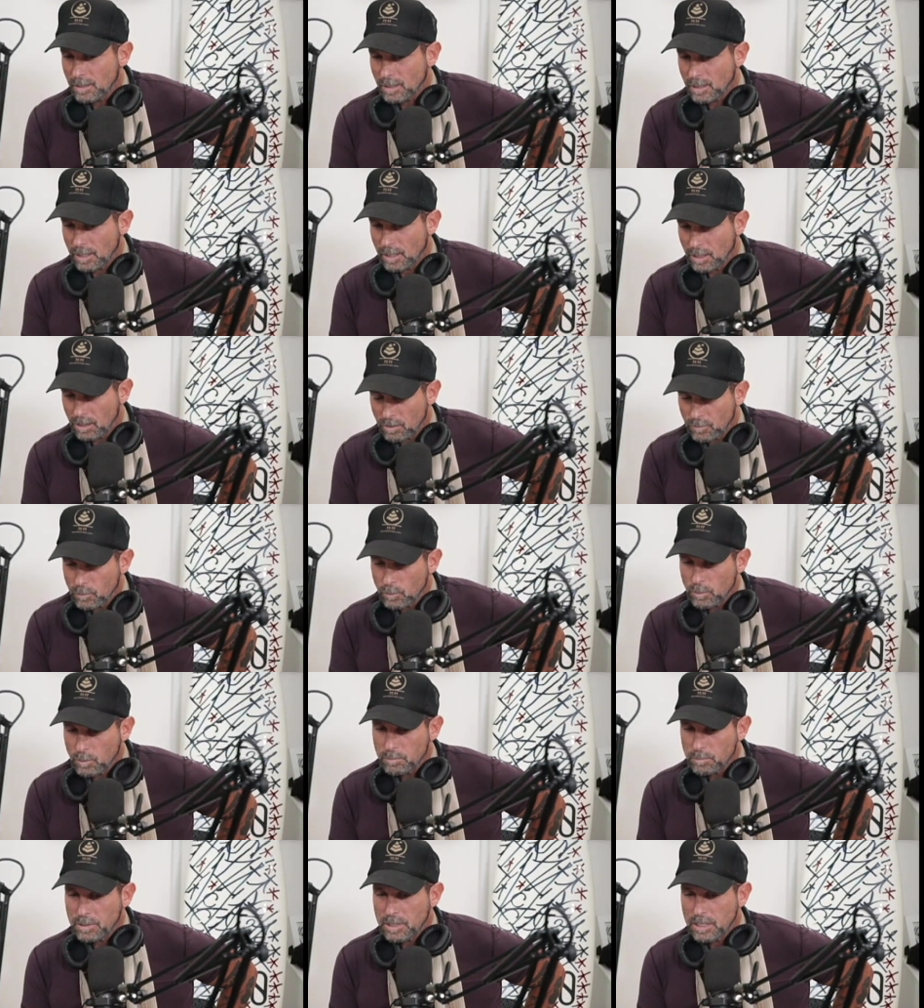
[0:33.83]

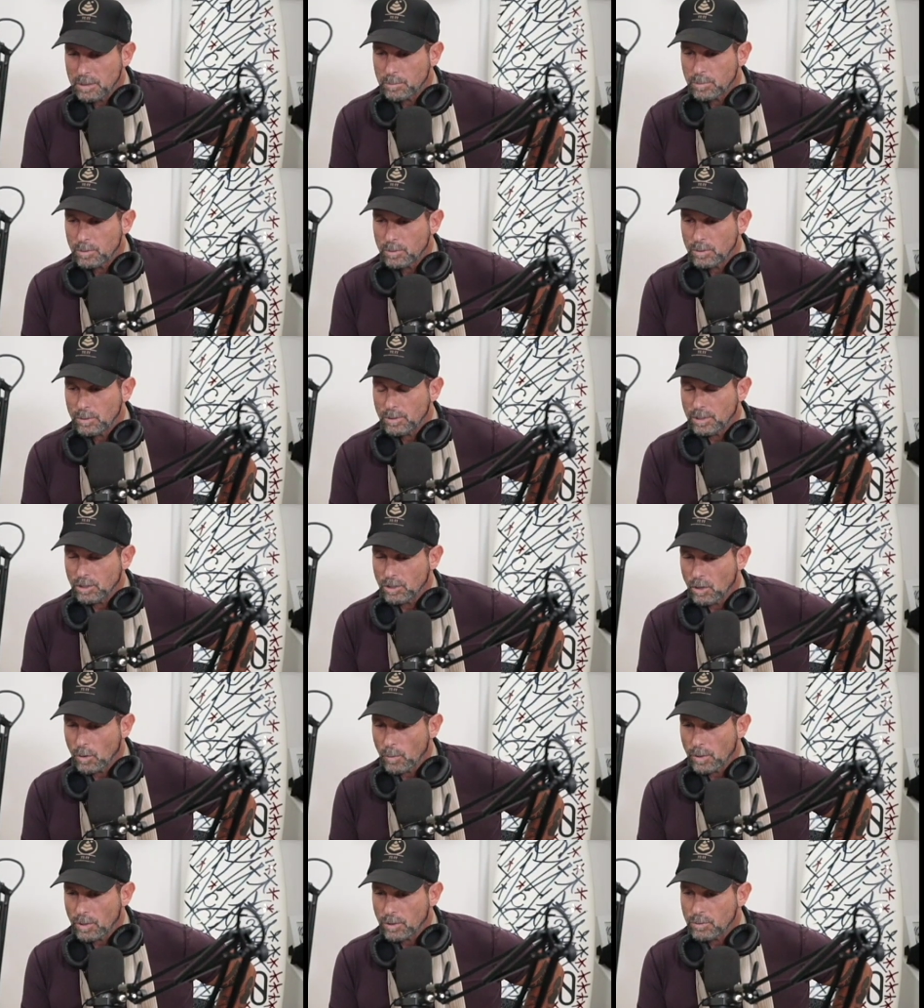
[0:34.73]
interviewing people and
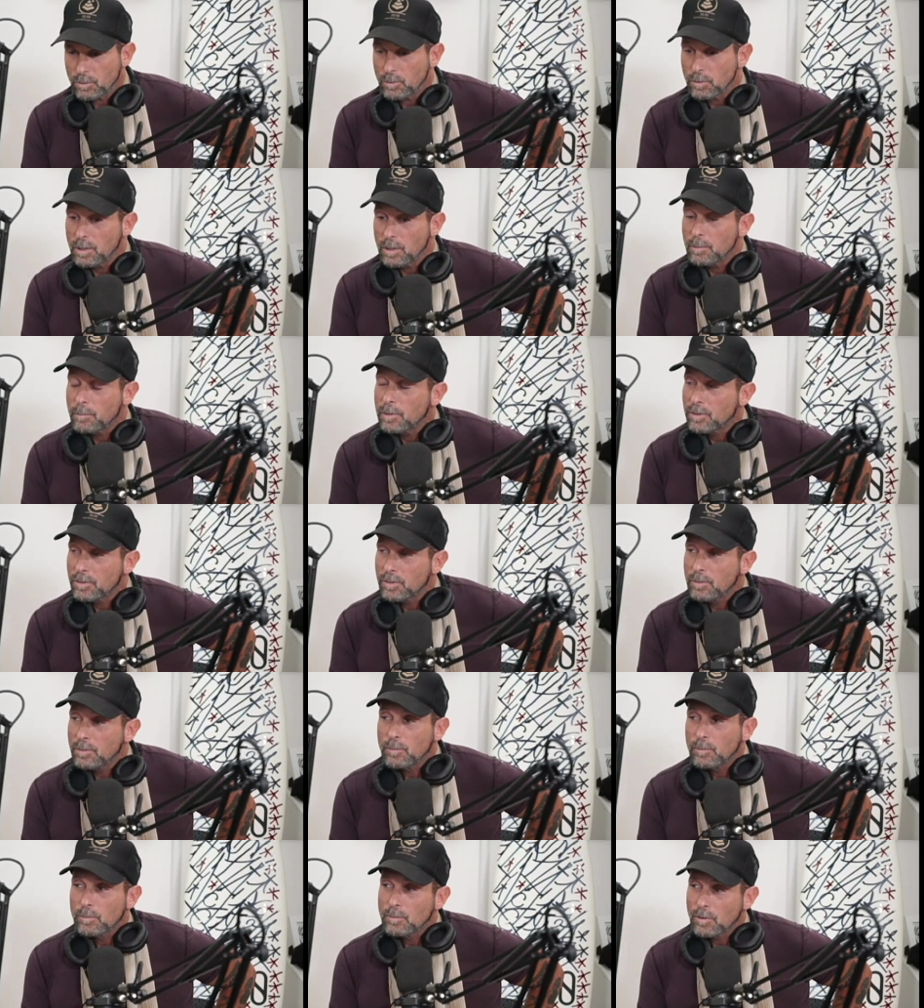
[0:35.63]
going through it, but
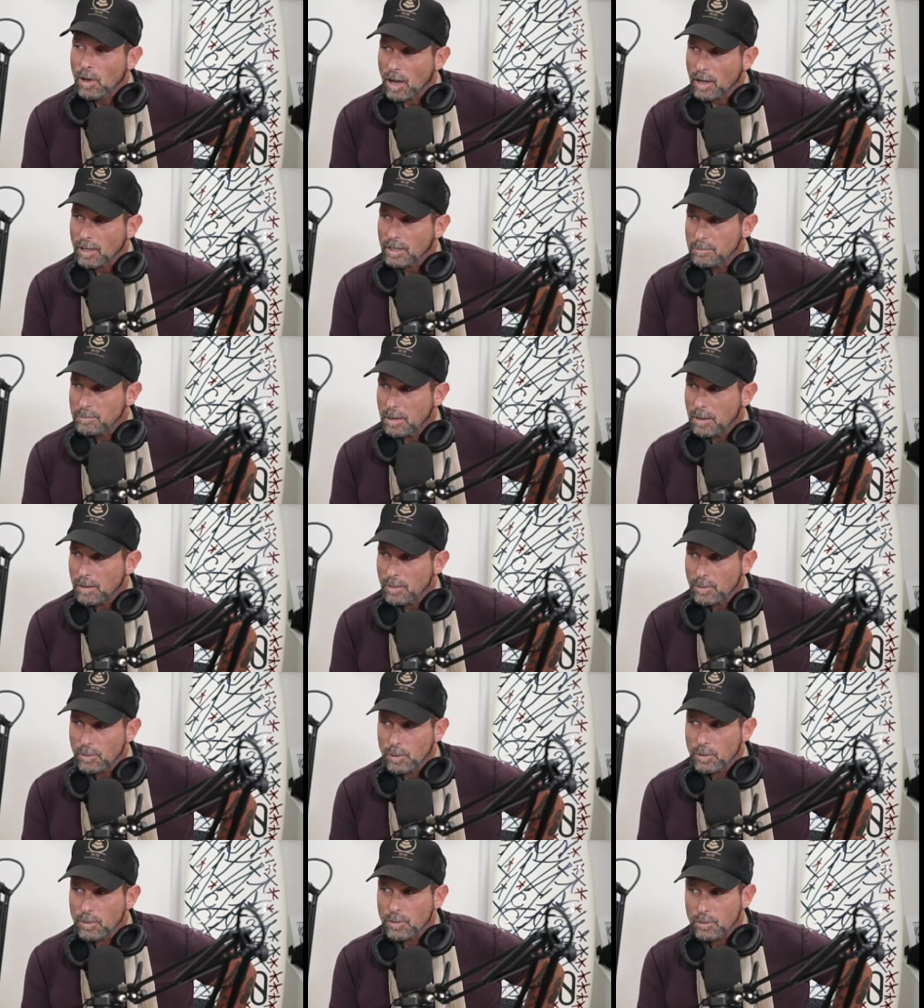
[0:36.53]
talking about
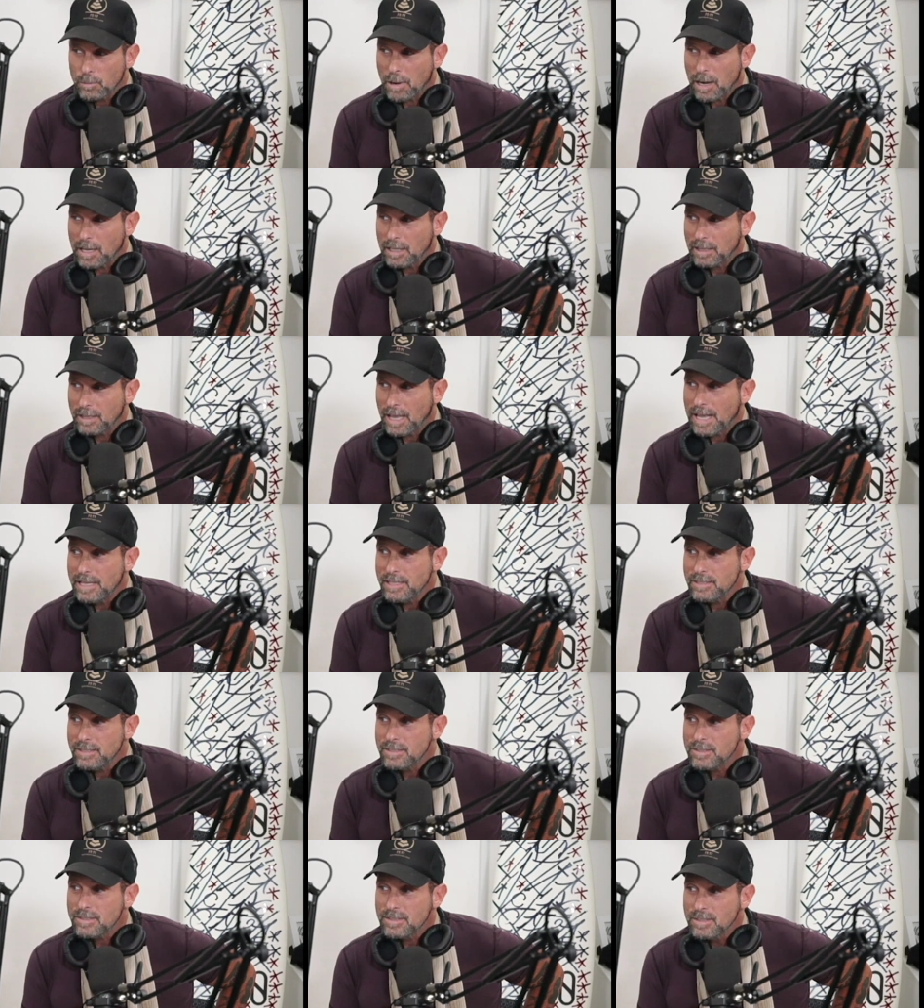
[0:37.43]
through, through my
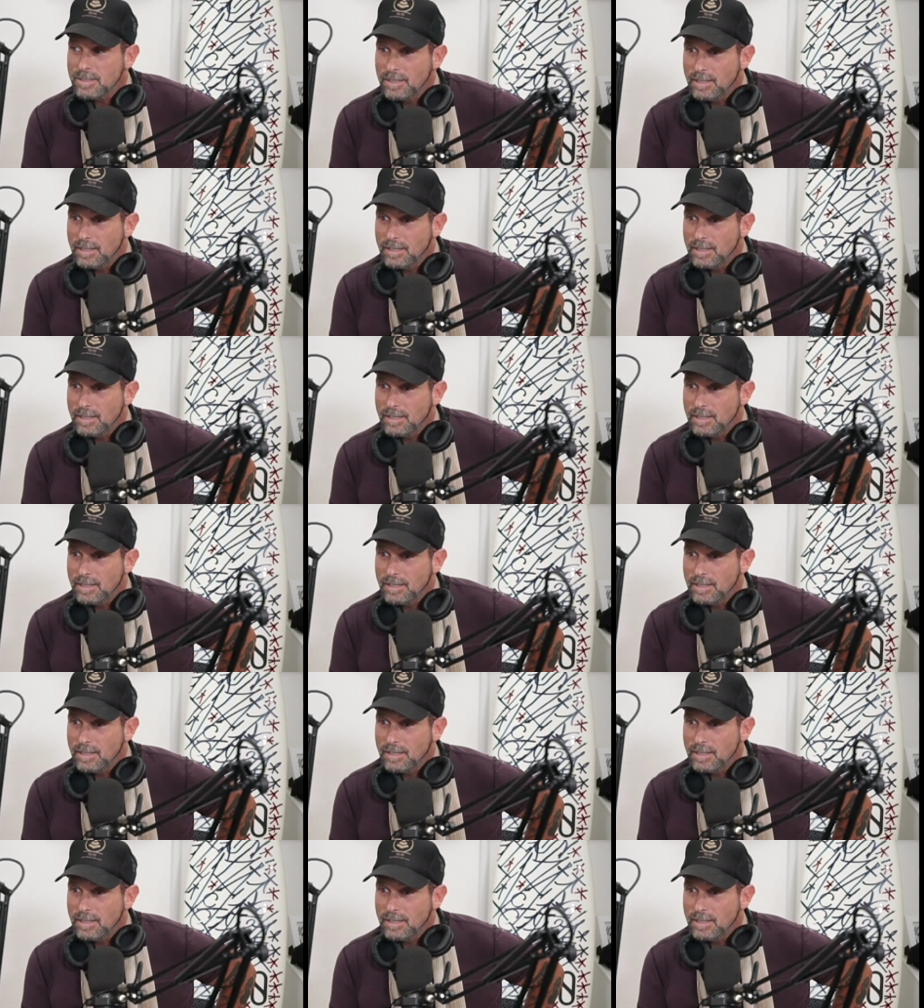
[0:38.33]
lens